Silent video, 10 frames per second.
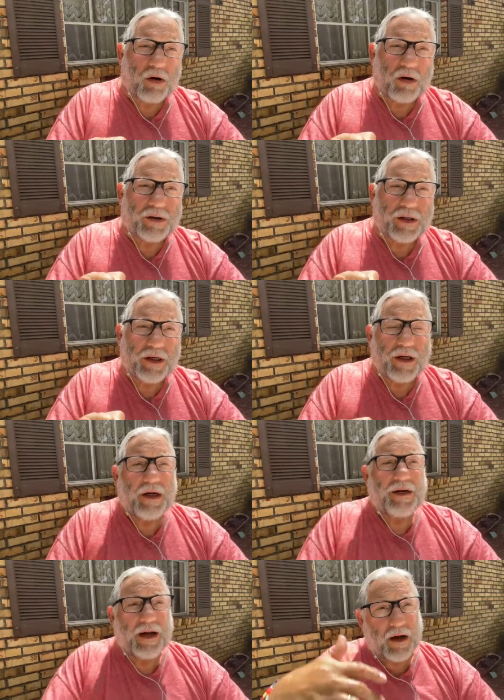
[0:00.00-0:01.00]
world,
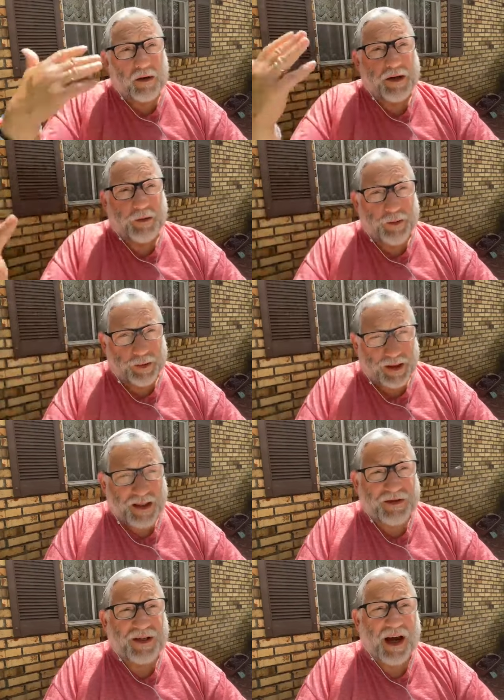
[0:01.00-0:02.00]
not only we
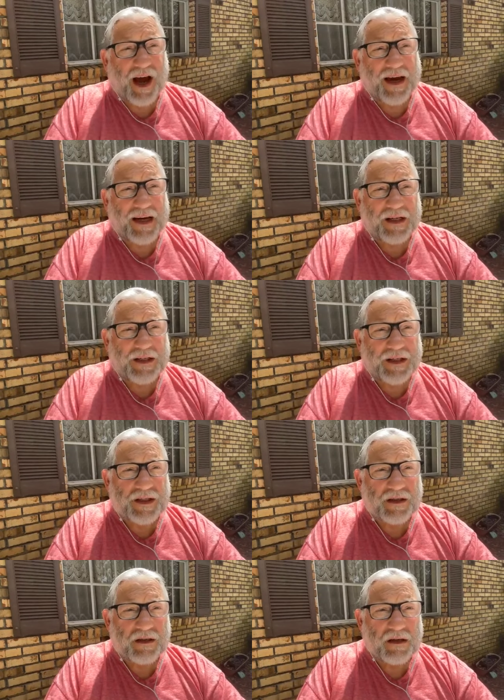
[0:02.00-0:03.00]
believe science,